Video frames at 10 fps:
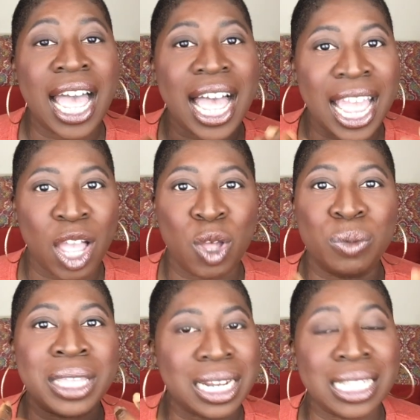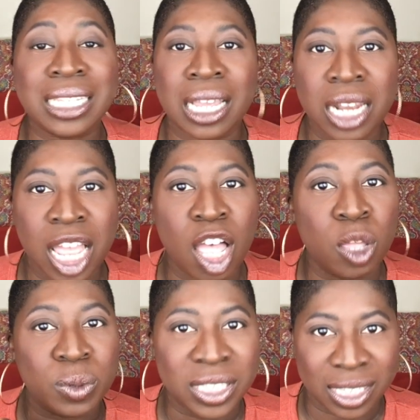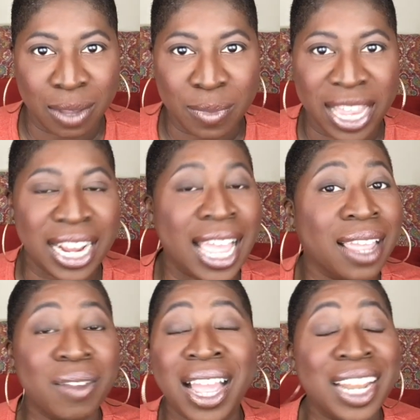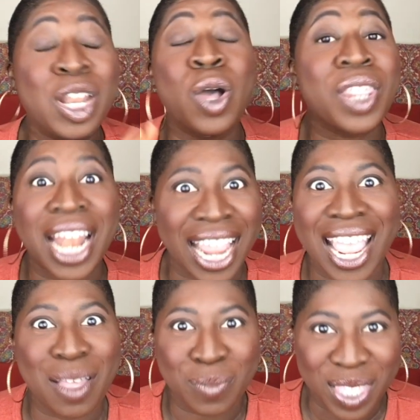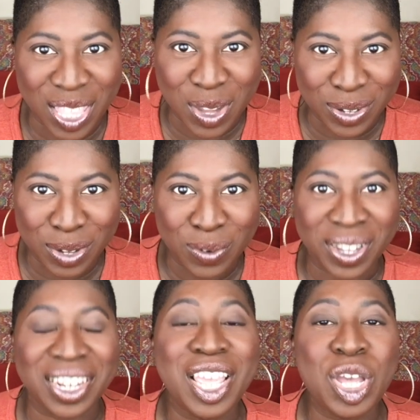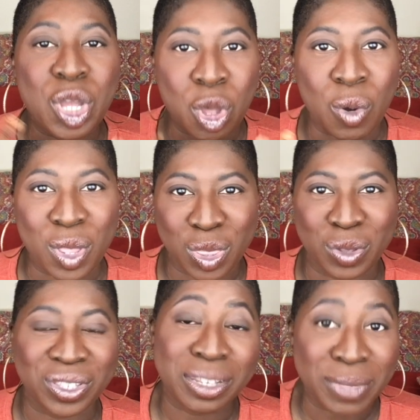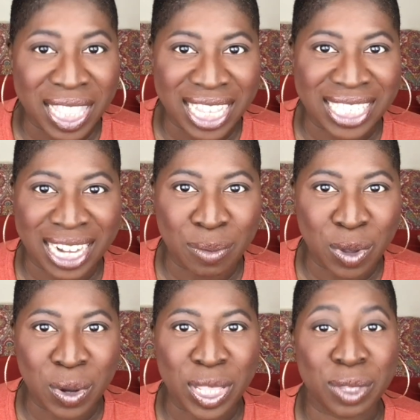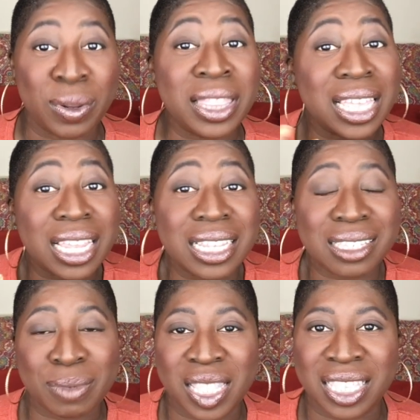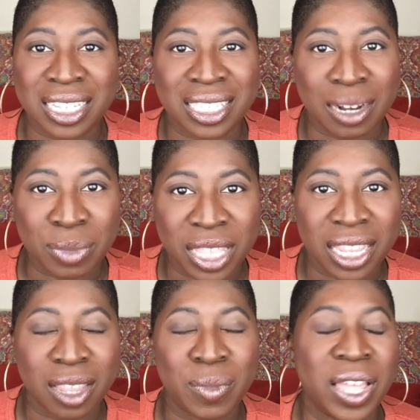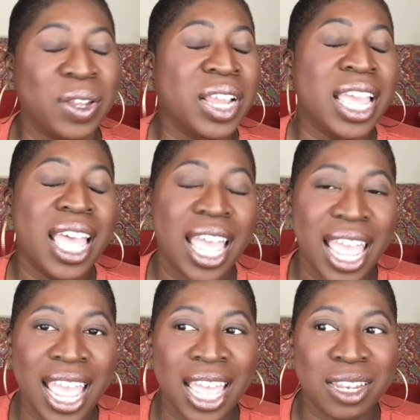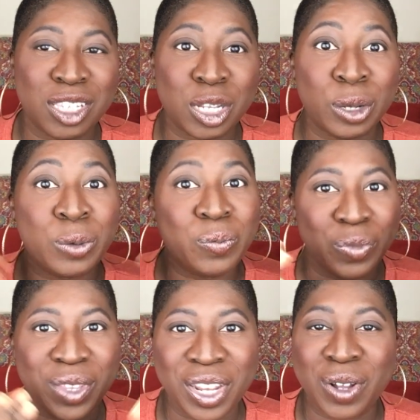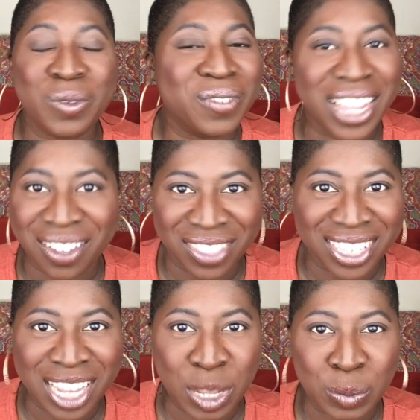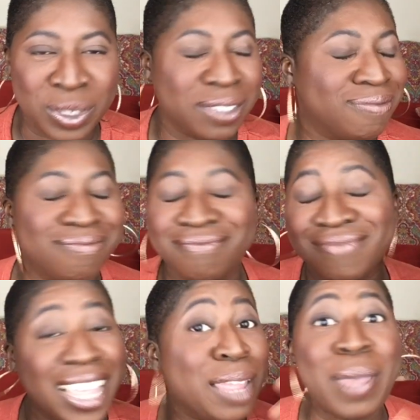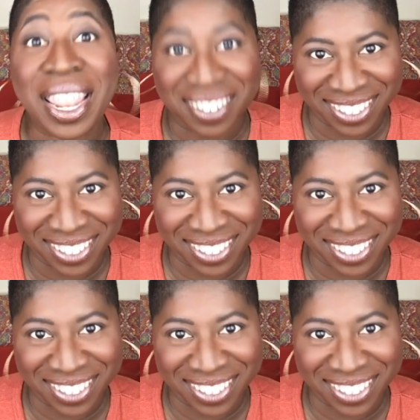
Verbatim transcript: I hope that it's gonna help somebody. I, I know that I can't be the only one going through some of the things that I'm going through and thinking some of the things that I'm thinking about. And so, you know, if this helps, amen.